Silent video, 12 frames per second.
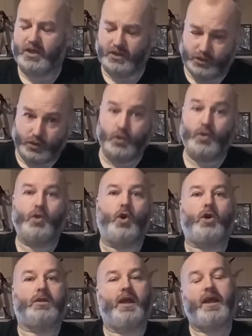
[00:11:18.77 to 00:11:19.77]
Do
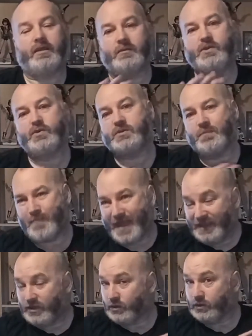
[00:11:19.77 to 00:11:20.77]
not let them use
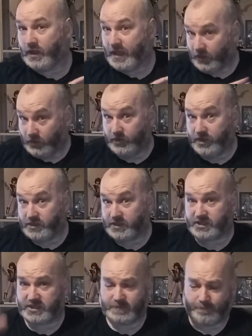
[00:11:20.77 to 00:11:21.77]
mental
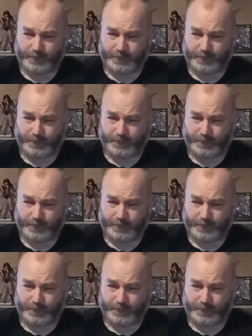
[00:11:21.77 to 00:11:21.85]
illness